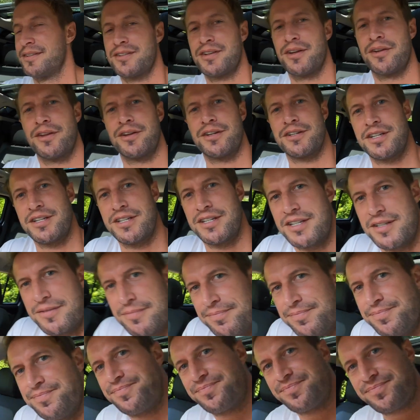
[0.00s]
So there's these
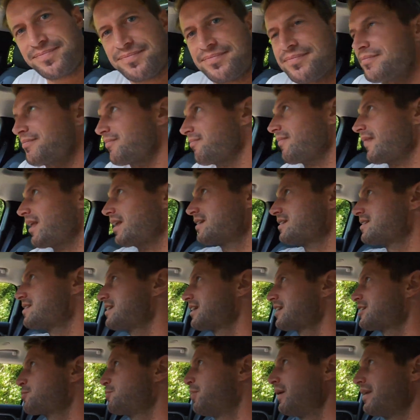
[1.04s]

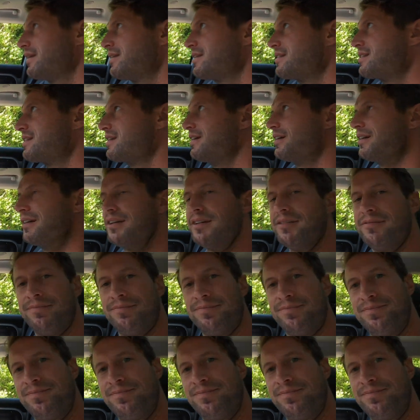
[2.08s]
six buttons here,